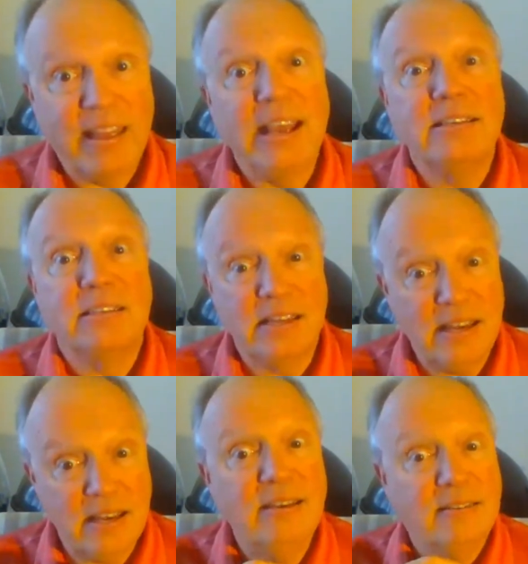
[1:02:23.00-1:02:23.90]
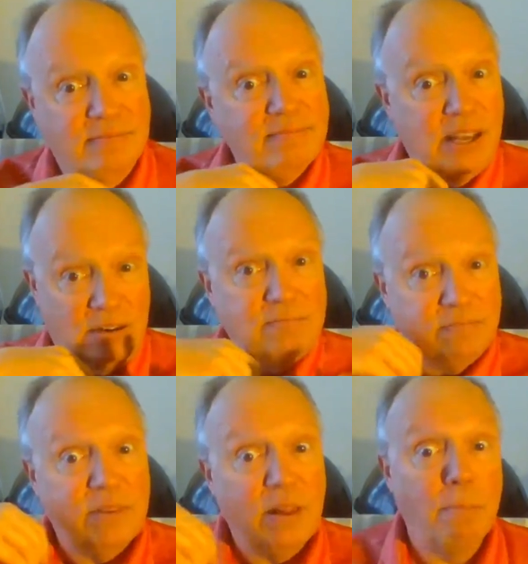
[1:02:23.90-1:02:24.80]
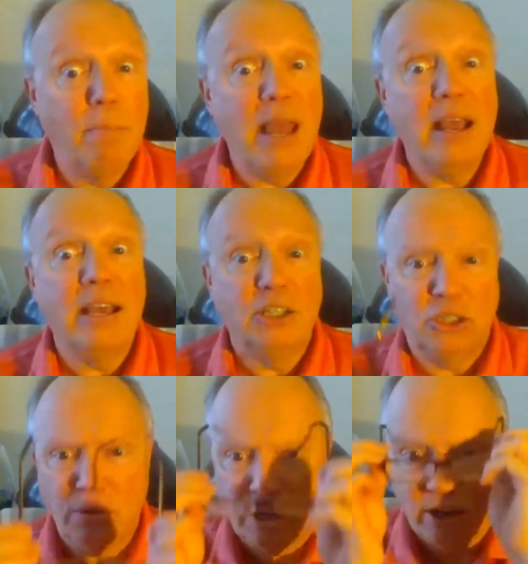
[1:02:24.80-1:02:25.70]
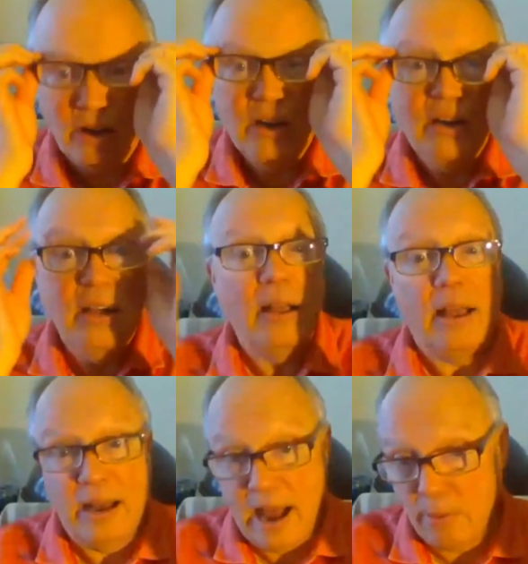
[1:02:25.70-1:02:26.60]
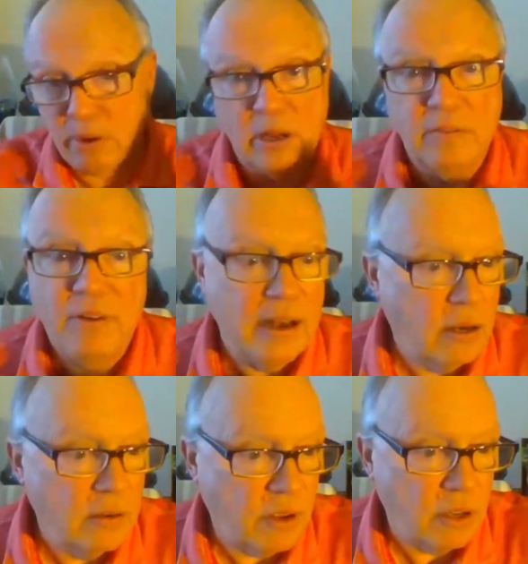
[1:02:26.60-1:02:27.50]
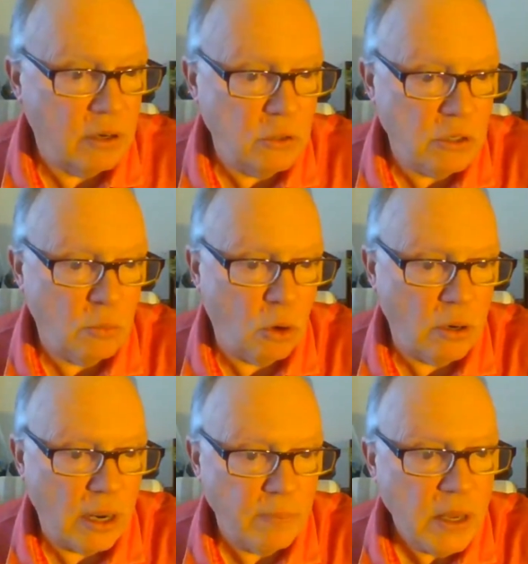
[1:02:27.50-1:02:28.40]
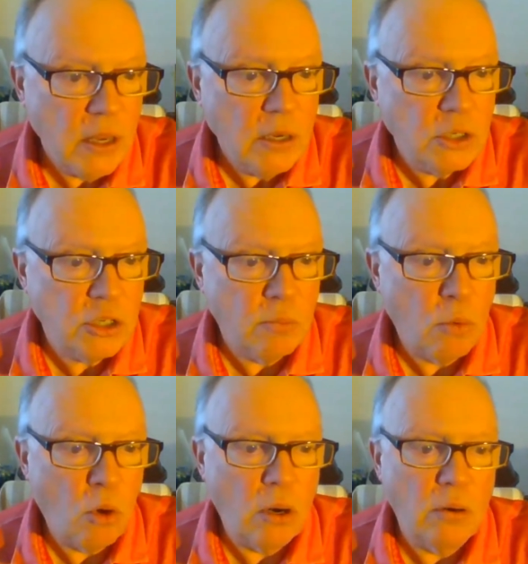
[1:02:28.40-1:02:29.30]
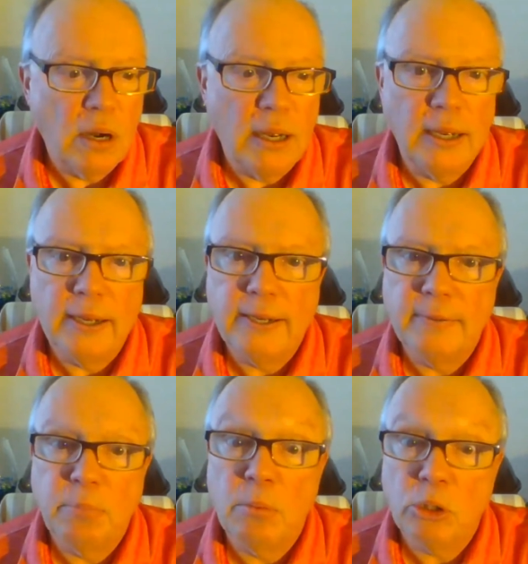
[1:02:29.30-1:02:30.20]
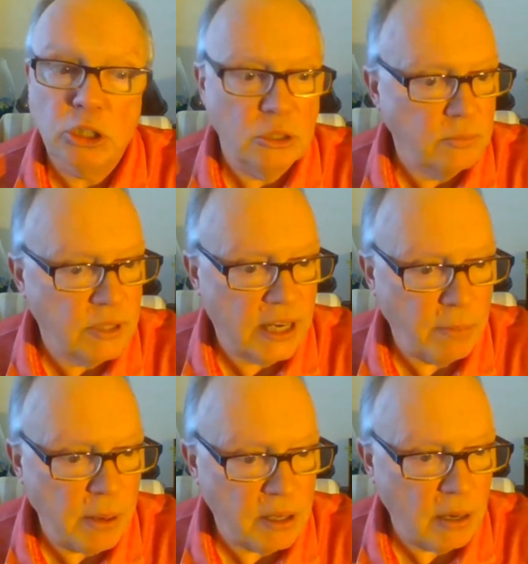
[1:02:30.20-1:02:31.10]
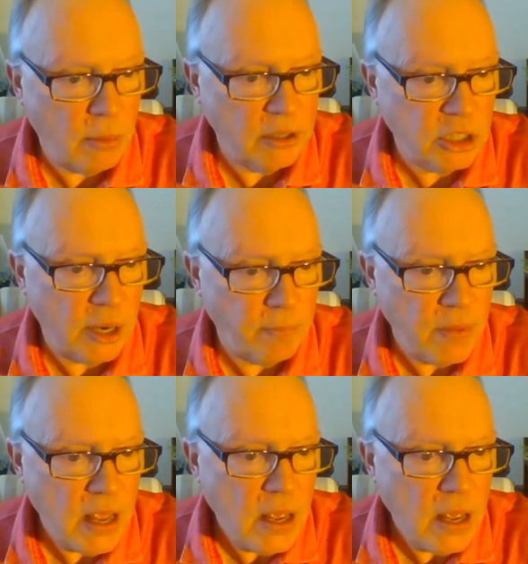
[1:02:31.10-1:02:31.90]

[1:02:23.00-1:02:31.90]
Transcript: is the, you know, the big issue here. And now we're going to find out if they're going to do some more, uh, some more uh, promotions to get people to come on the ship.